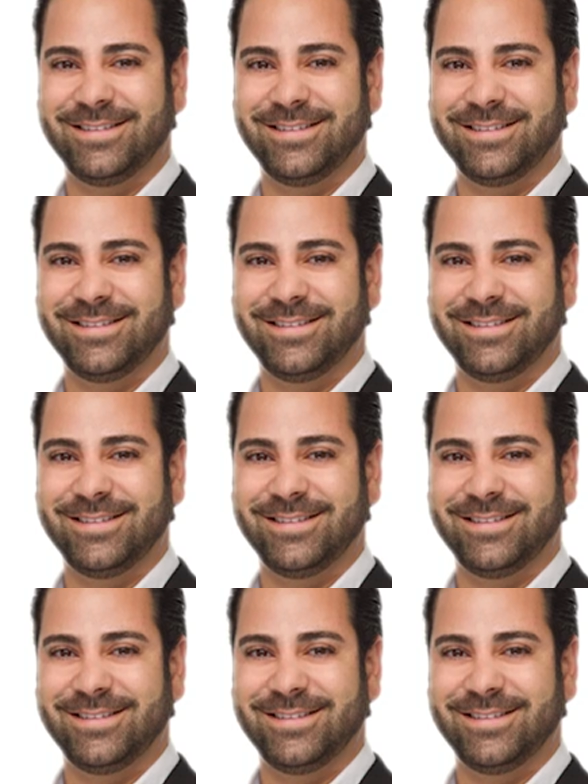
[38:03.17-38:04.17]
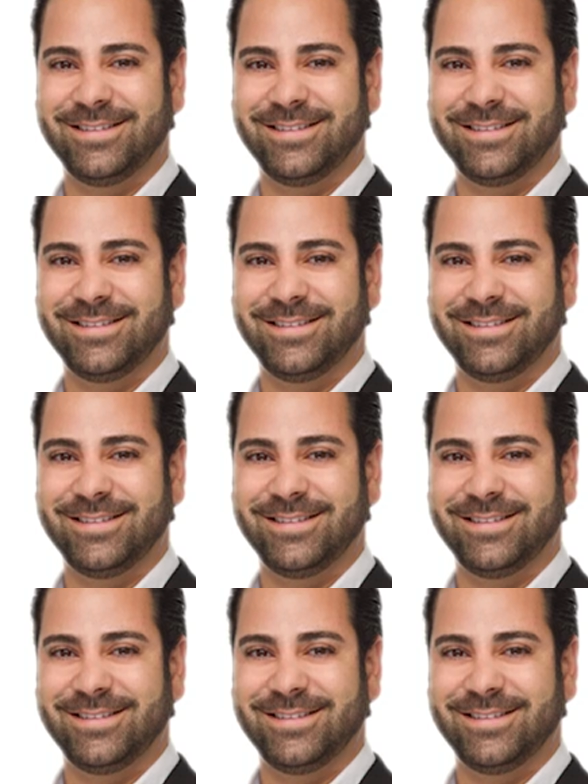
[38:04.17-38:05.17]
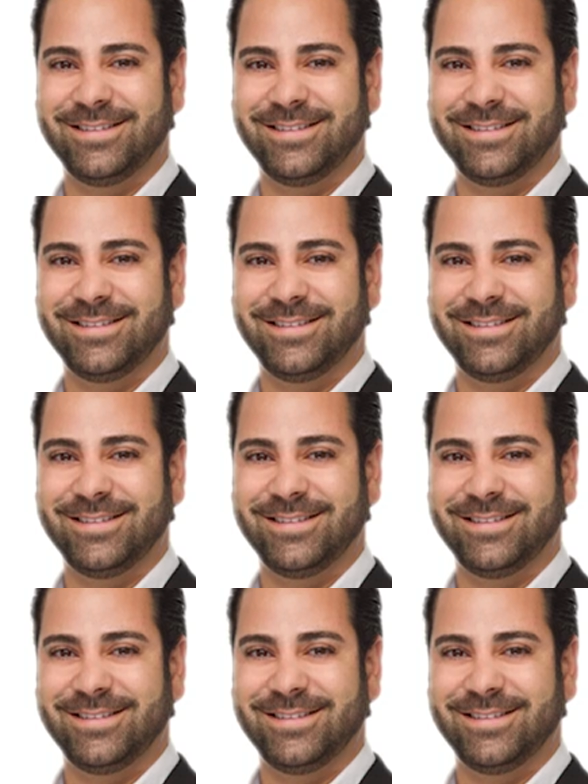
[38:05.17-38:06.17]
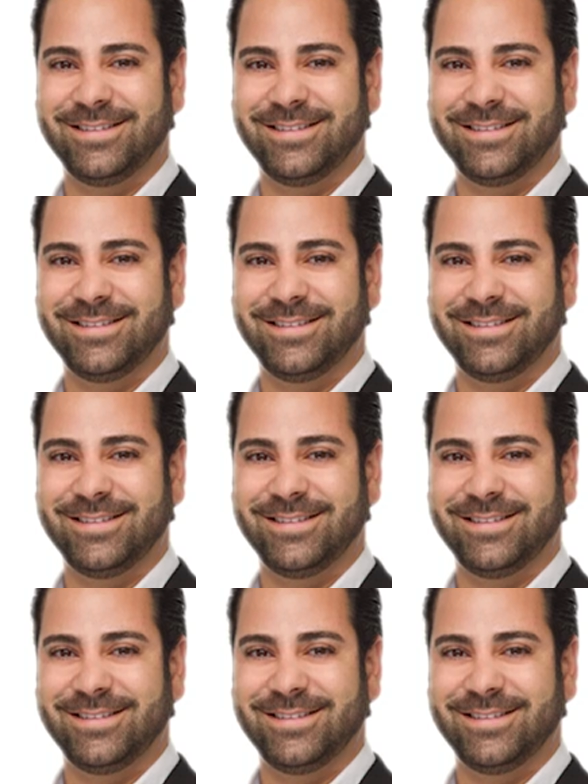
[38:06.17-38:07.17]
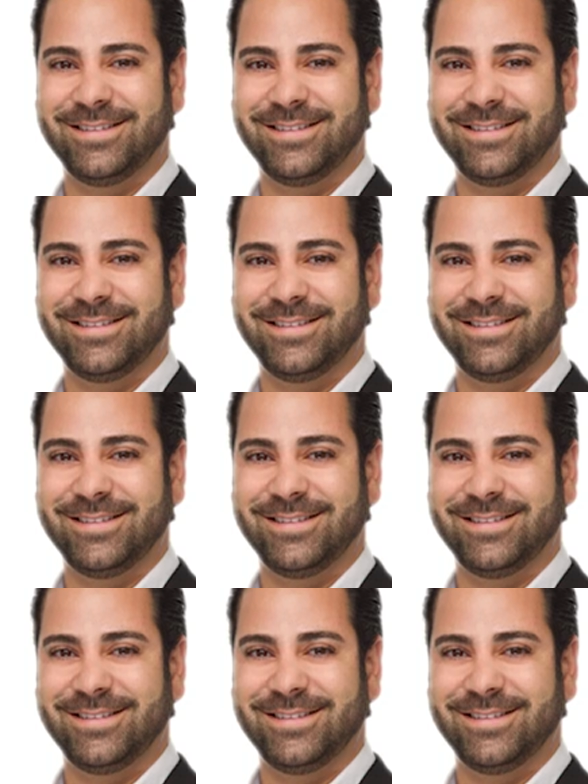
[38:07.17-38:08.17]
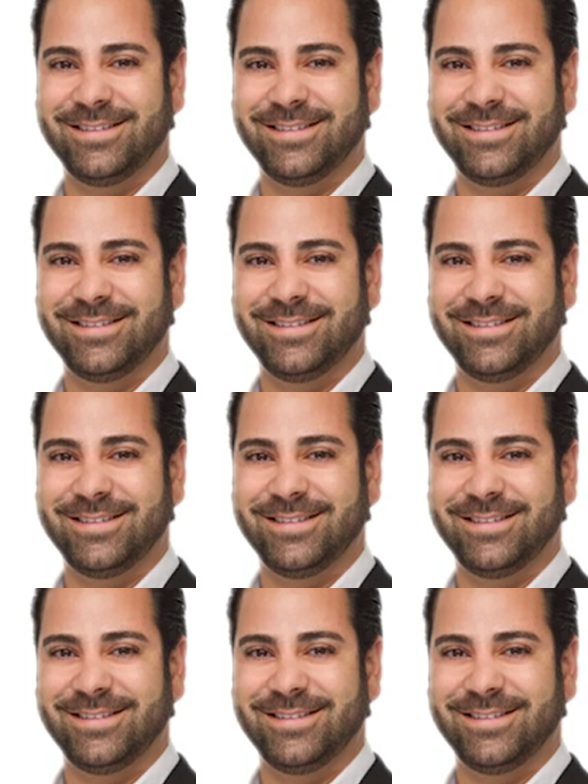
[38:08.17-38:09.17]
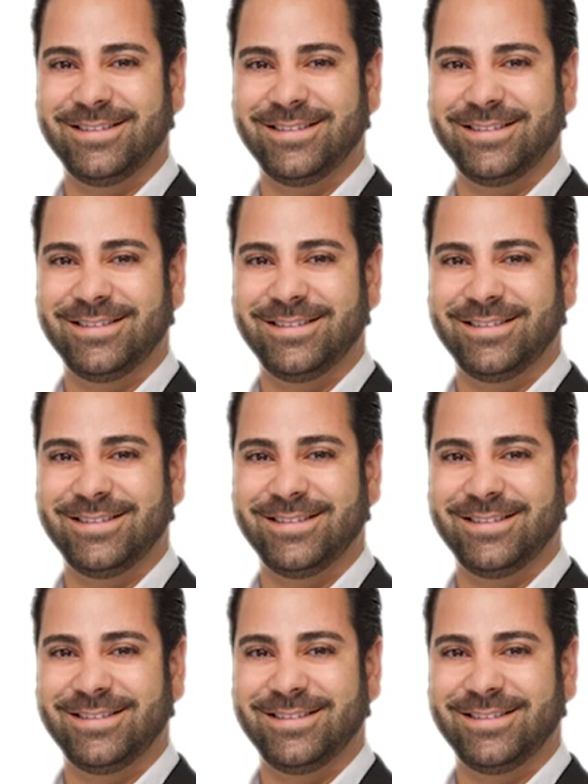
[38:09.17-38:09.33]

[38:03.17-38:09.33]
(no lip movement)